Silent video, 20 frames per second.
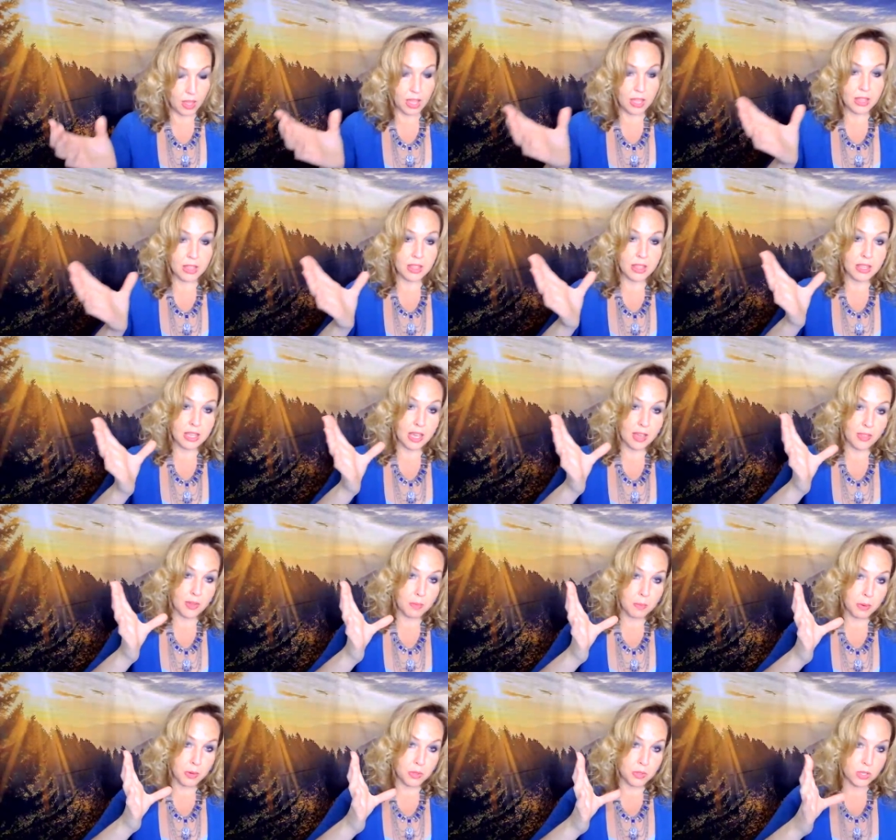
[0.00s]
the other
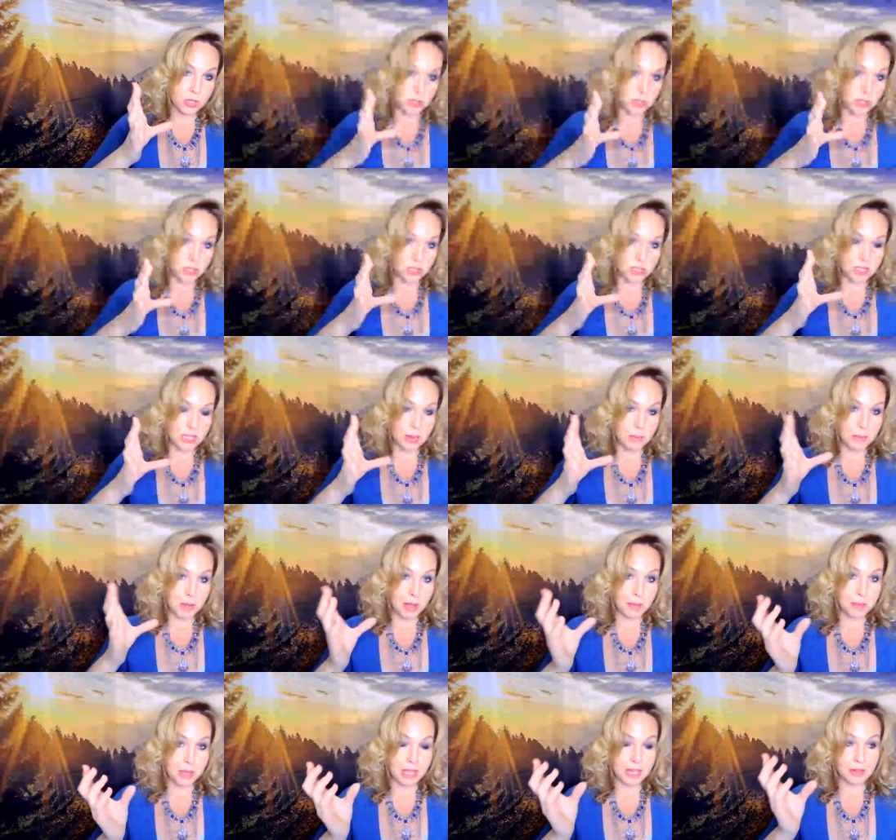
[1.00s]
person to step
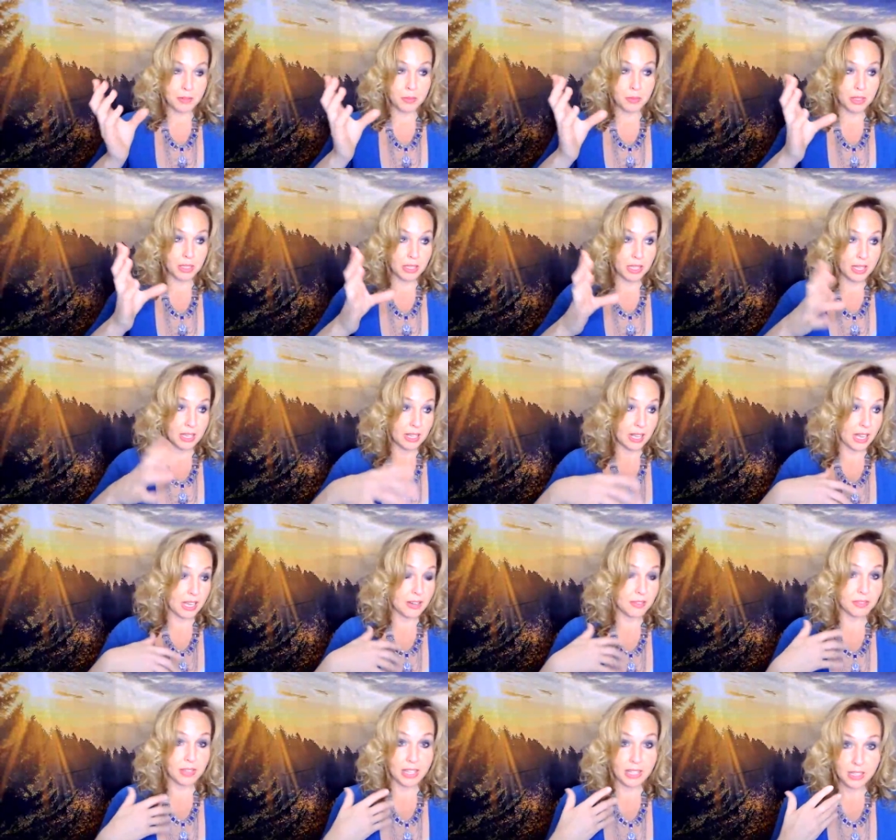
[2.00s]
up and really kind
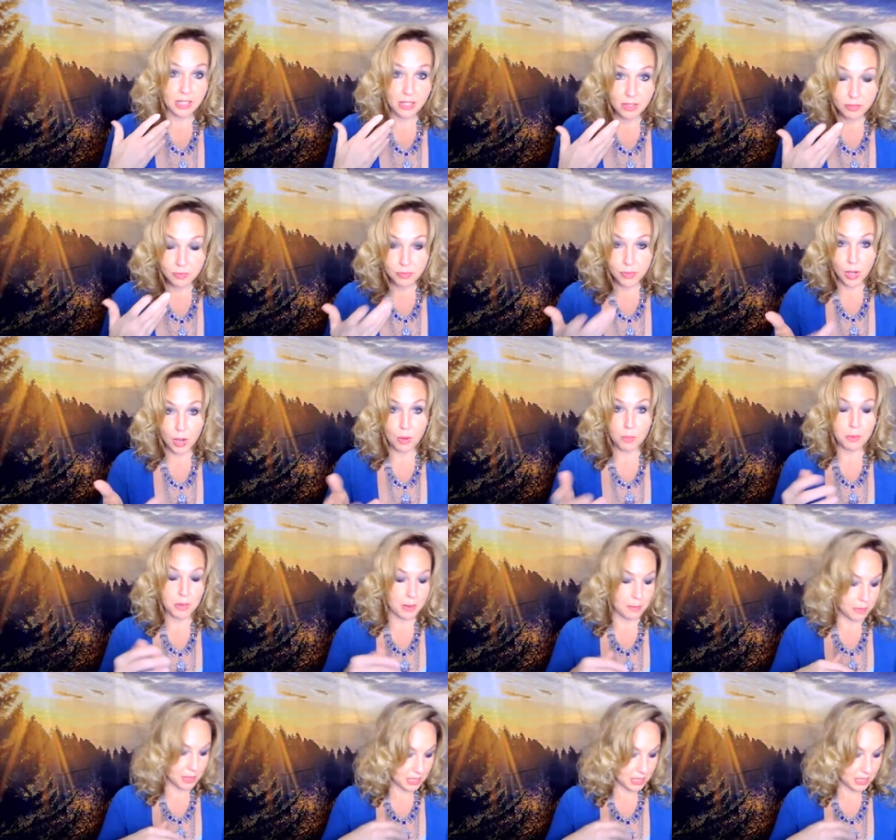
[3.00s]
of like open up the